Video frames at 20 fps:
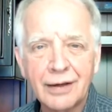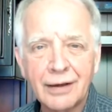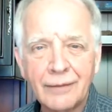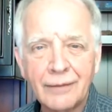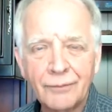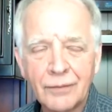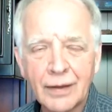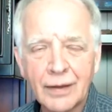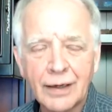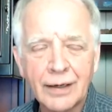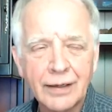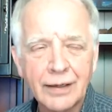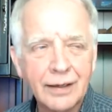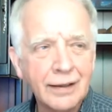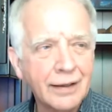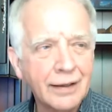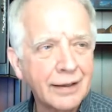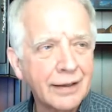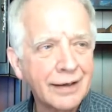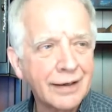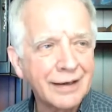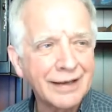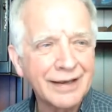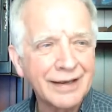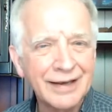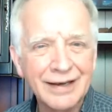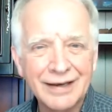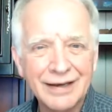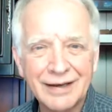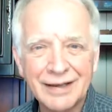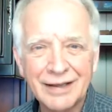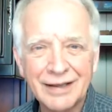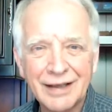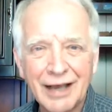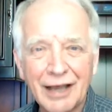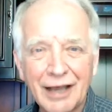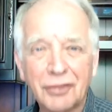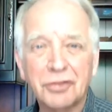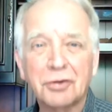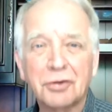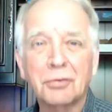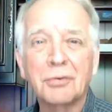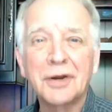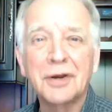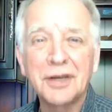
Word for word: uh, a, a, a thrill.